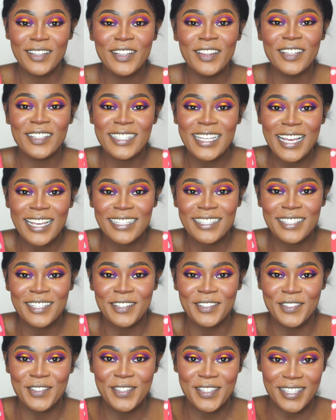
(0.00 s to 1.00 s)
looks like it's a
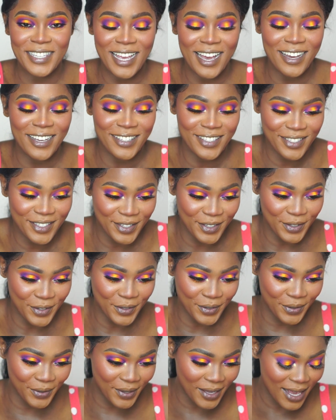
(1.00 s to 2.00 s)
good size
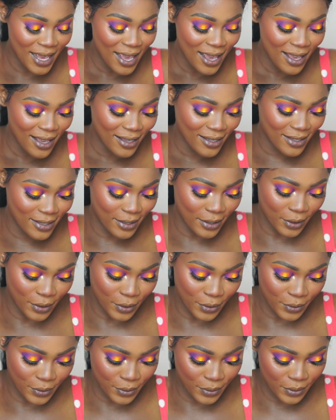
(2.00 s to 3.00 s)
too.
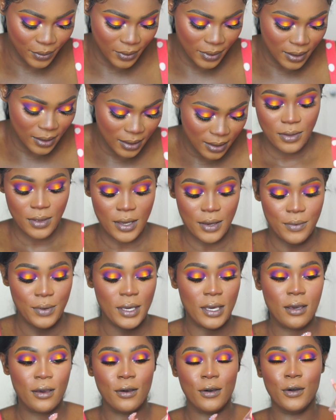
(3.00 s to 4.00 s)
So there
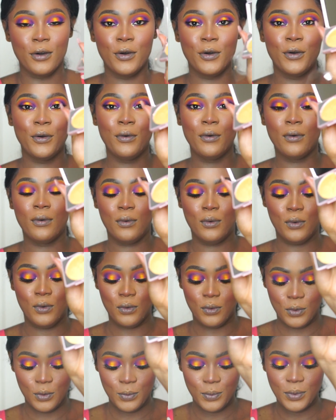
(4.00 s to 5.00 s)
we go.
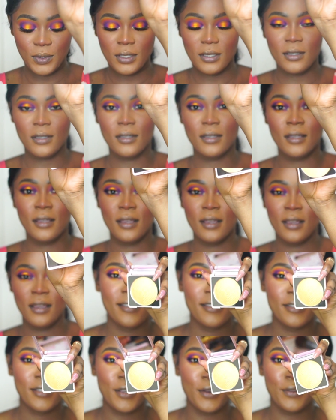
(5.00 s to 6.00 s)
Oops.
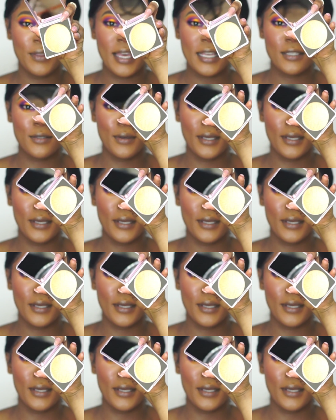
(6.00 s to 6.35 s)
So that's